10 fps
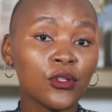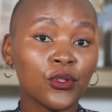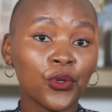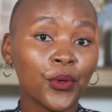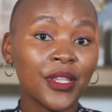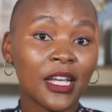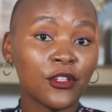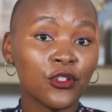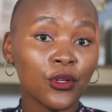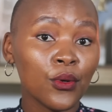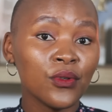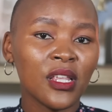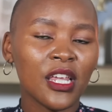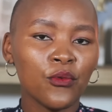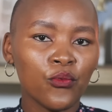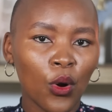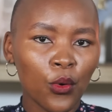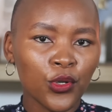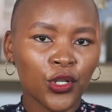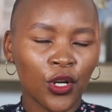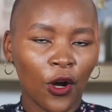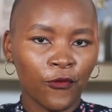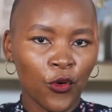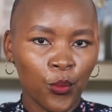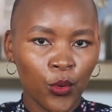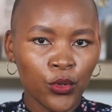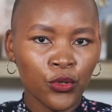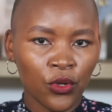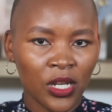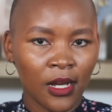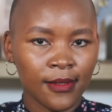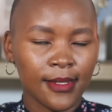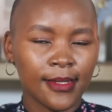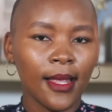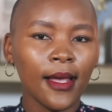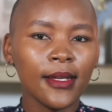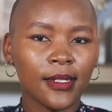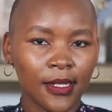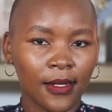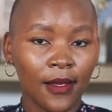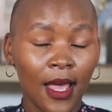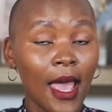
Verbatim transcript: story that shows the erosion of Ubuntu in our society.